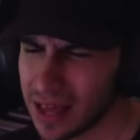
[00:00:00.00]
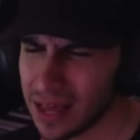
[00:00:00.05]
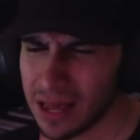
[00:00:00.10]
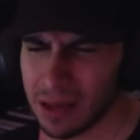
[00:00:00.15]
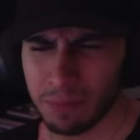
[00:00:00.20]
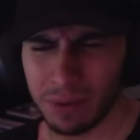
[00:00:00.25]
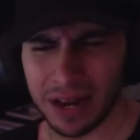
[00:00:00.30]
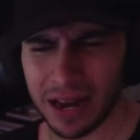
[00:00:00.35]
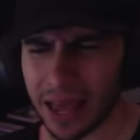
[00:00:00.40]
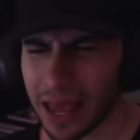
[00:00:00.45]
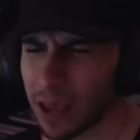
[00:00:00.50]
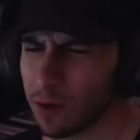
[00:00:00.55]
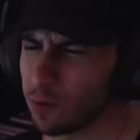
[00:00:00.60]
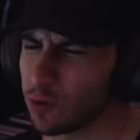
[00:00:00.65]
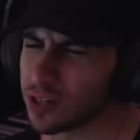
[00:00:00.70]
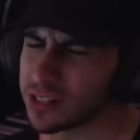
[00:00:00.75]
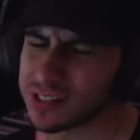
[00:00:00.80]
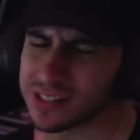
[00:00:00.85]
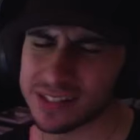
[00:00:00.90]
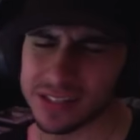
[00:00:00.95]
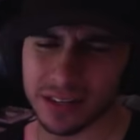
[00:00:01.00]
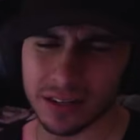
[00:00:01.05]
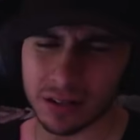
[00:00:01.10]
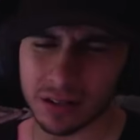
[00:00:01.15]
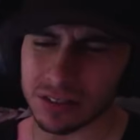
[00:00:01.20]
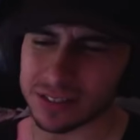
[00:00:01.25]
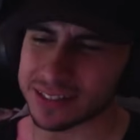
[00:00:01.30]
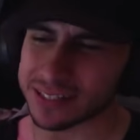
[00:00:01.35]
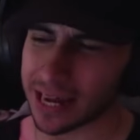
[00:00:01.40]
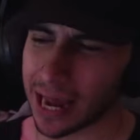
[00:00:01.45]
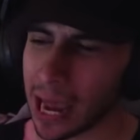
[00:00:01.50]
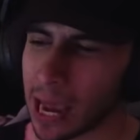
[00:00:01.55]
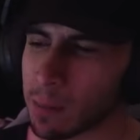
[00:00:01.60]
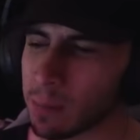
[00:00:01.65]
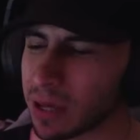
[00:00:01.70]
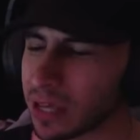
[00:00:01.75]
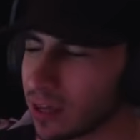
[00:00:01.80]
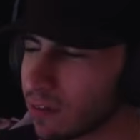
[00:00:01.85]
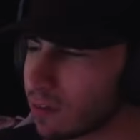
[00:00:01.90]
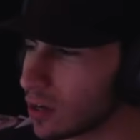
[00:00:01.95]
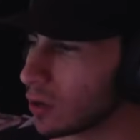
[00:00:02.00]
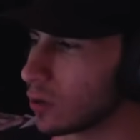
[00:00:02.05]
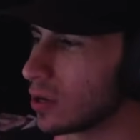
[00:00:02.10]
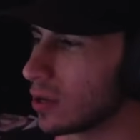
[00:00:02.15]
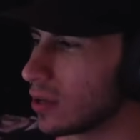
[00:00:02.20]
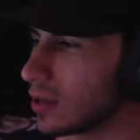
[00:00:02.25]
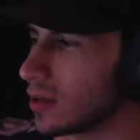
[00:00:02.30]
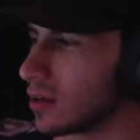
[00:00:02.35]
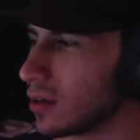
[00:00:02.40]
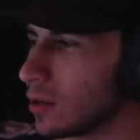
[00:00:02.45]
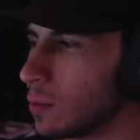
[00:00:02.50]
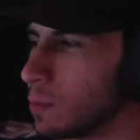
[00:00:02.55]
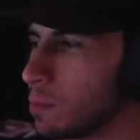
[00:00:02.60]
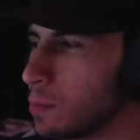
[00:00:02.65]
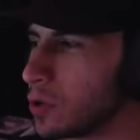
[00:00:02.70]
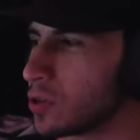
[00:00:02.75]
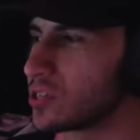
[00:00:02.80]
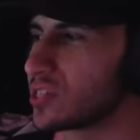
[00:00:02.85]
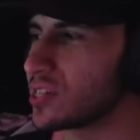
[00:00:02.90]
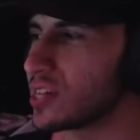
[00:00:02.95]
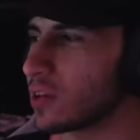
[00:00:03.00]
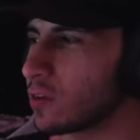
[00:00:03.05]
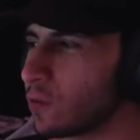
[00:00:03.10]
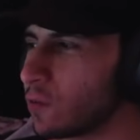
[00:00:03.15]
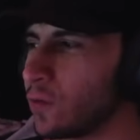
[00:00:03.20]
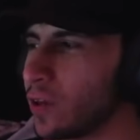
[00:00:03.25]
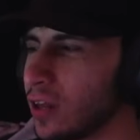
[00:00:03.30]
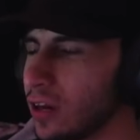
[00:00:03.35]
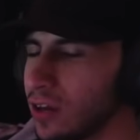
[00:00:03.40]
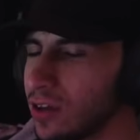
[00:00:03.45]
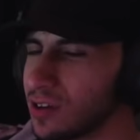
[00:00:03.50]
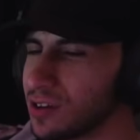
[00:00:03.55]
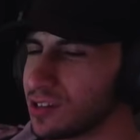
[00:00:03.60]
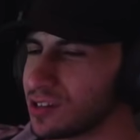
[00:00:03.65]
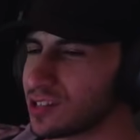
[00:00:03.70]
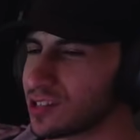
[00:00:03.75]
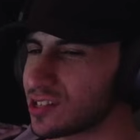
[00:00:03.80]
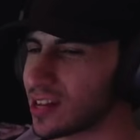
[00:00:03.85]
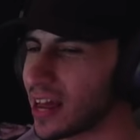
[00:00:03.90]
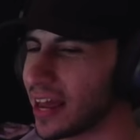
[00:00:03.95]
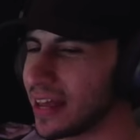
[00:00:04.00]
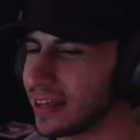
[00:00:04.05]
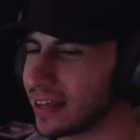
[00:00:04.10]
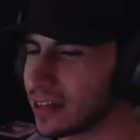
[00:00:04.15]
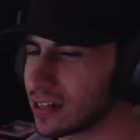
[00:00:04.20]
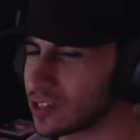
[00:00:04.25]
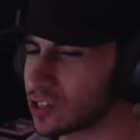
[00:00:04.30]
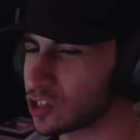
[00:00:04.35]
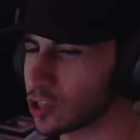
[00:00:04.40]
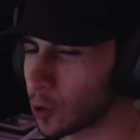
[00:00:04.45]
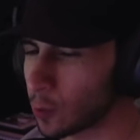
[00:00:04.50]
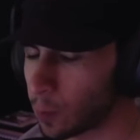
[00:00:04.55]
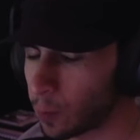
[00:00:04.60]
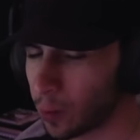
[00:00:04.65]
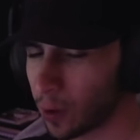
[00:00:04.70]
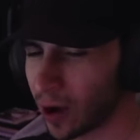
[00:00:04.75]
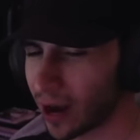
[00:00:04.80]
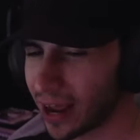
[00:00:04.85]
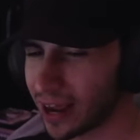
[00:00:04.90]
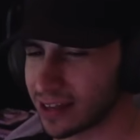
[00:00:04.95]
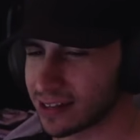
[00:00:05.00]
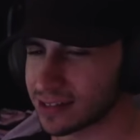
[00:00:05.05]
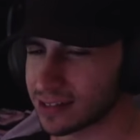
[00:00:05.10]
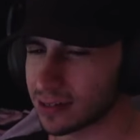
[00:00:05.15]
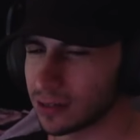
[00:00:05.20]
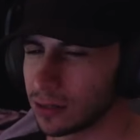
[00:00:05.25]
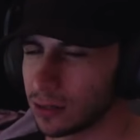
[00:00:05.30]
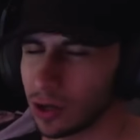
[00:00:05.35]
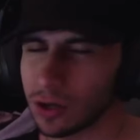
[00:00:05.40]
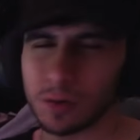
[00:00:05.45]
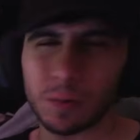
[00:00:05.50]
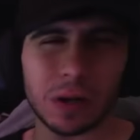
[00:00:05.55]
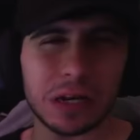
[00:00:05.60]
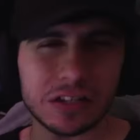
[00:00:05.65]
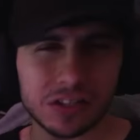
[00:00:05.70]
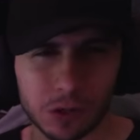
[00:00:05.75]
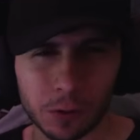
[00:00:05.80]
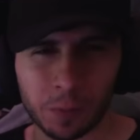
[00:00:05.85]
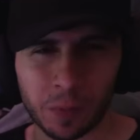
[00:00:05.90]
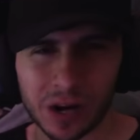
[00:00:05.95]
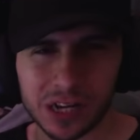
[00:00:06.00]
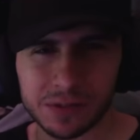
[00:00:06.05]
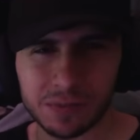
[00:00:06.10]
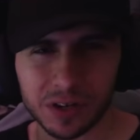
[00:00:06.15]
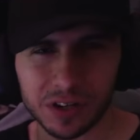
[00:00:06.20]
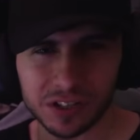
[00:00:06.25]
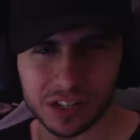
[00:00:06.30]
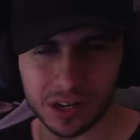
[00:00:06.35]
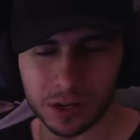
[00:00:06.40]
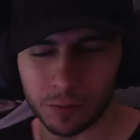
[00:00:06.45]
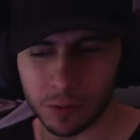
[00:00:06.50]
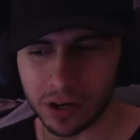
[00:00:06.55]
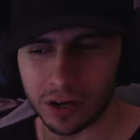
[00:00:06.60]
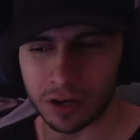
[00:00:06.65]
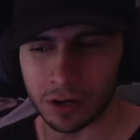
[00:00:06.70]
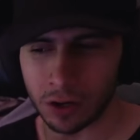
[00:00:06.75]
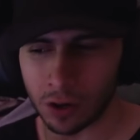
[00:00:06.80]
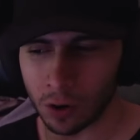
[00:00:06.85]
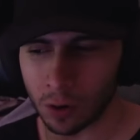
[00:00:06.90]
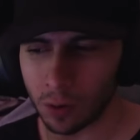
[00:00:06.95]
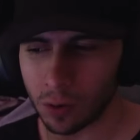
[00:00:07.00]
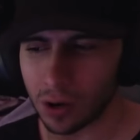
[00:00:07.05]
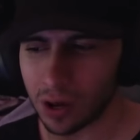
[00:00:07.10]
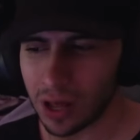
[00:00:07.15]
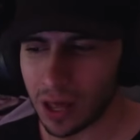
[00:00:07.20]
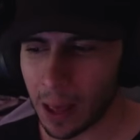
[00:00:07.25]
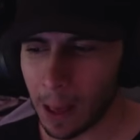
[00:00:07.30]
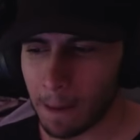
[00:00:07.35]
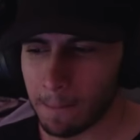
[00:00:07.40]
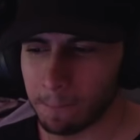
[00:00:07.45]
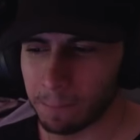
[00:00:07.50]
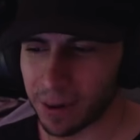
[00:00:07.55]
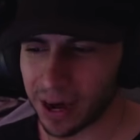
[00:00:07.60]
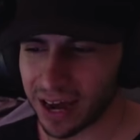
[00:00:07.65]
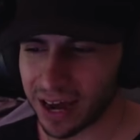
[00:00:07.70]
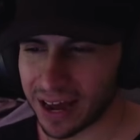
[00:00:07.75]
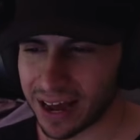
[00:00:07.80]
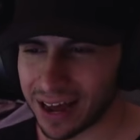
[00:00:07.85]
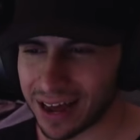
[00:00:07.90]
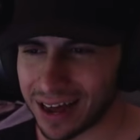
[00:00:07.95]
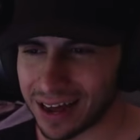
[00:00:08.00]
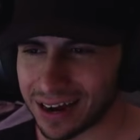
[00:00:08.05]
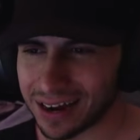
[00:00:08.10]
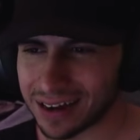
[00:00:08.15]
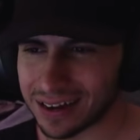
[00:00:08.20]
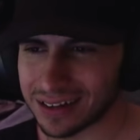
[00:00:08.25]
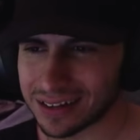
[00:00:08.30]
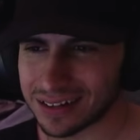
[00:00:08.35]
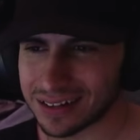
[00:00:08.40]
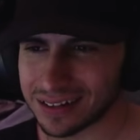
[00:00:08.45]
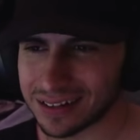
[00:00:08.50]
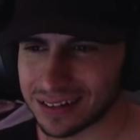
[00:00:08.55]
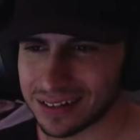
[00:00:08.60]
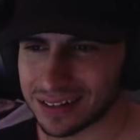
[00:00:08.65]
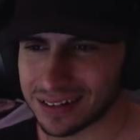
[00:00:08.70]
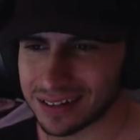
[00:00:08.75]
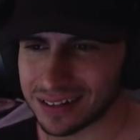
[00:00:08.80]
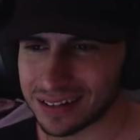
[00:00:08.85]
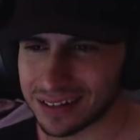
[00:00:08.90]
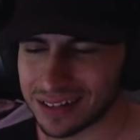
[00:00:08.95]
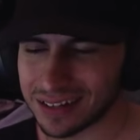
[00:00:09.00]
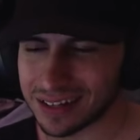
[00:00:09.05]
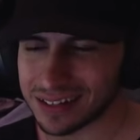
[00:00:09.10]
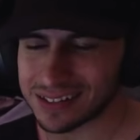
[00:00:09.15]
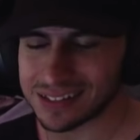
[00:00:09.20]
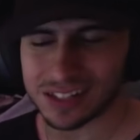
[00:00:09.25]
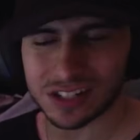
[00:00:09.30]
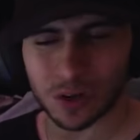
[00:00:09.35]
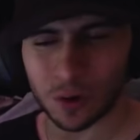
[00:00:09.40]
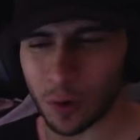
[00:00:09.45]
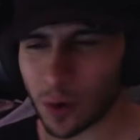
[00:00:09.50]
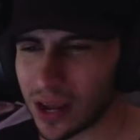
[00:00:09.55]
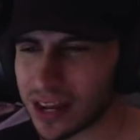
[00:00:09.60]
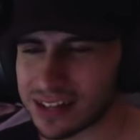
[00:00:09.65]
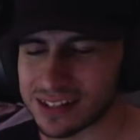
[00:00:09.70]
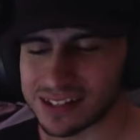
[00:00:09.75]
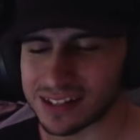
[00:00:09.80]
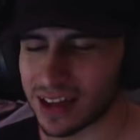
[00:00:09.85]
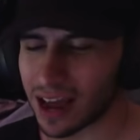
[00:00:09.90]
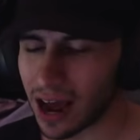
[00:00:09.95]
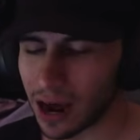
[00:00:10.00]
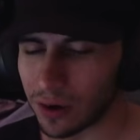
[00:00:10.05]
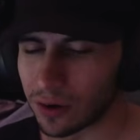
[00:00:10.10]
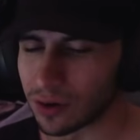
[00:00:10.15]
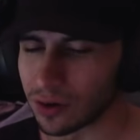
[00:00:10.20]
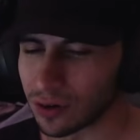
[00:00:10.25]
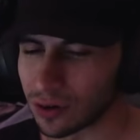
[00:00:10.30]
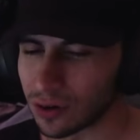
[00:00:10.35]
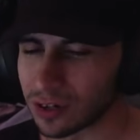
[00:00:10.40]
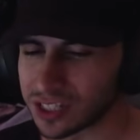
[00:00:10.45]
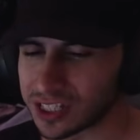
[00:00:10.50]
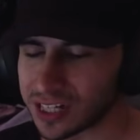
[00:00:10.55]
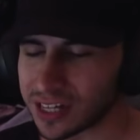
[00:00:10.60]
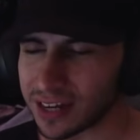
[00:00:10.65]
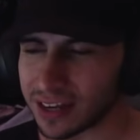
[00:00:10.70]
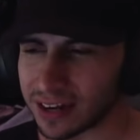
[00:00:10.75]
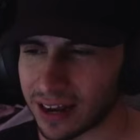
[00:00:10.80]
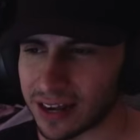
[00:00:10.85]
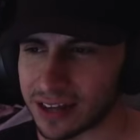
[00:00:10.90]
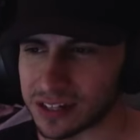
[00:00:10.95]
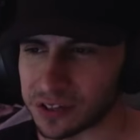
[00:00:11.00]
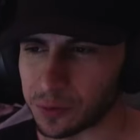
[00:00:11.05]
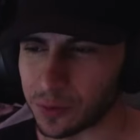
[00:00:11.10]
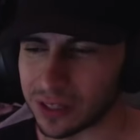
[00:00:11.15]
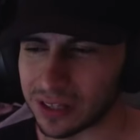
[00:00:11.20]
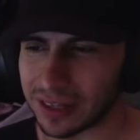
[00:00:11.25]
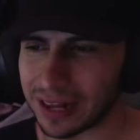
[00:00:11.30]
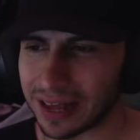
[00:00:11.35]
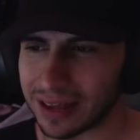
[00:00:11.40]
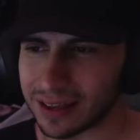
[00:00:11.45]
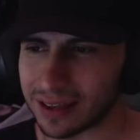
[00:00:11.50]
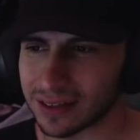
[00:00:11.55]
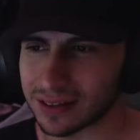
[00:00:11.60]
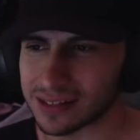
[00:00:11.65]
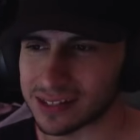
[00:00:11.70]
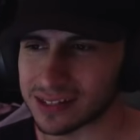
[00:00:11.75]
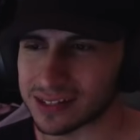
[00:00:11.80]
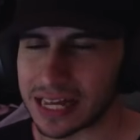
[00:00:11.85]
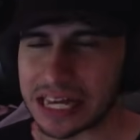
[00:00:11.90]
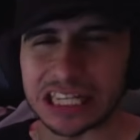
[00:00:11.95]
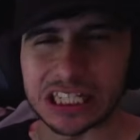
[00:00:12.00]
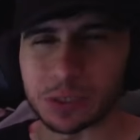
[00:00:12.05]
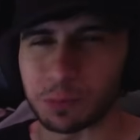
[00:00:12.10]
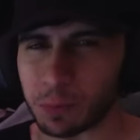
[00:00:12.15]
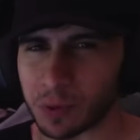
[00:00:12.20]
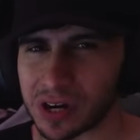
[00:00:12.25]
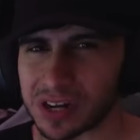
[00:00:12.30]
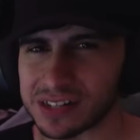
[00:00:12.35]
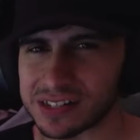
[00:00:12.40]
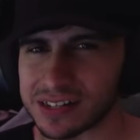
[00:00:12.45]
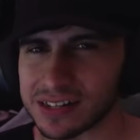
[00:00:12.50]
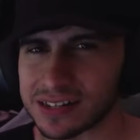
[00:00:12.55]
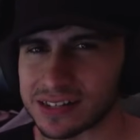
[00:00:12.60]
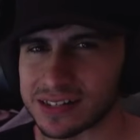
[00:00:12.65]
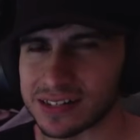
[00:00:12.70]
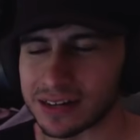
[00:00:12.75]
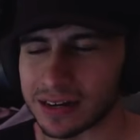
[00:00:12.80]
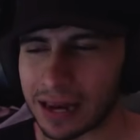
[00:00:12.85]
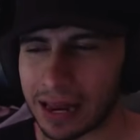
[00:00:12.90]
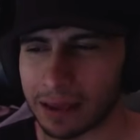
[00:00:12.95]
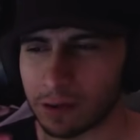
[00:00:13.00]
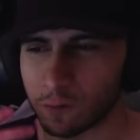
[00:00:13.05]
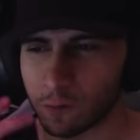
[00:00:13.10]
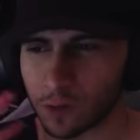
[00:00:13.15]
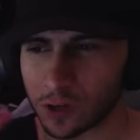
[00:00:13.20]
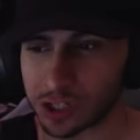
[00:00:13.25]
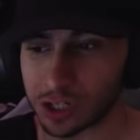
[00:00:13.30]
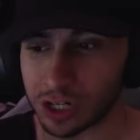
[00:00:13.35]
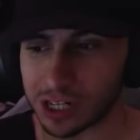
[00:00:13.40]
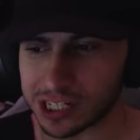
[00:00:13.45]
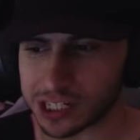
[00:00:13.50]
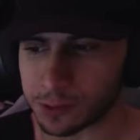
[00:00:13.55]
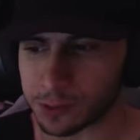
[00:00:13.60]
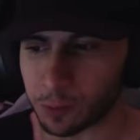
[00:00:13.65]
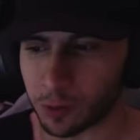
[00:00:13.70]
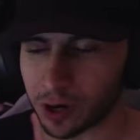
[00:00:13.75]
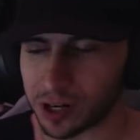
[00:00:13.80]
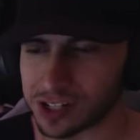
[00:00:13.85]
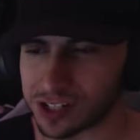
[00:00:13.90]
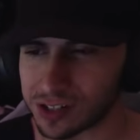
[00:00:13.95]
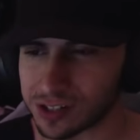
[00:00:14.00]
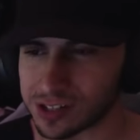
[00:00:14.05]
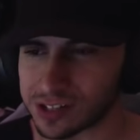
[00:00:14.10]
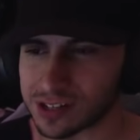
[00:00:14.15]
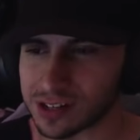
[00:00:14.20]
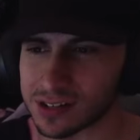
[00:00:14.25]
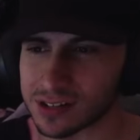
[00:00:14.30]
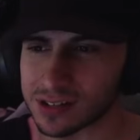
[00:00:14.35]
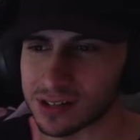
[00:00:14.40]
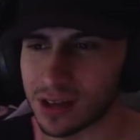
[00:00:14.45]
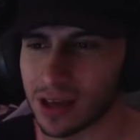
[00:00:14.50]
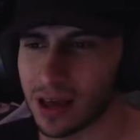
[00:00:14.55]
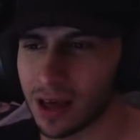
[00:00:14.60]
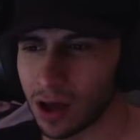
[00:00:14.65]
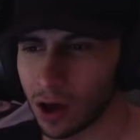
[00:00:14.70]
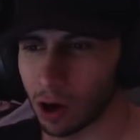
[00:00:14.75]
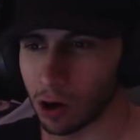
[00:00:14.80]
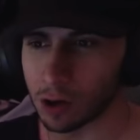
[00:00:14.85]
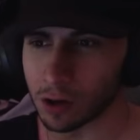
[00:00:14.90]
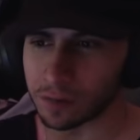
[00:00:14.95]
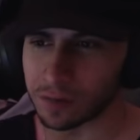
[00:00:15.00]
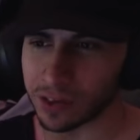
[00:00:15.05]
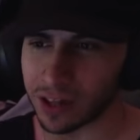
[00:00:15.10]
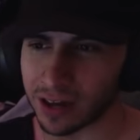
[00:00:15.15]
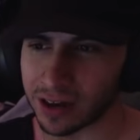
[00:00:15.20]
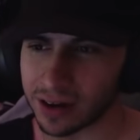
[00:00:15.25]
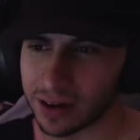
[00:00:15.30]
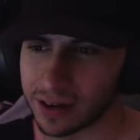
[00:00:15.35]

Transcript: Man, every single time, even on music videos, I get surprised. Not really surprised because I already know, but it's crazy how good Chiquita is with like stage presence and like facial expressions and all of that.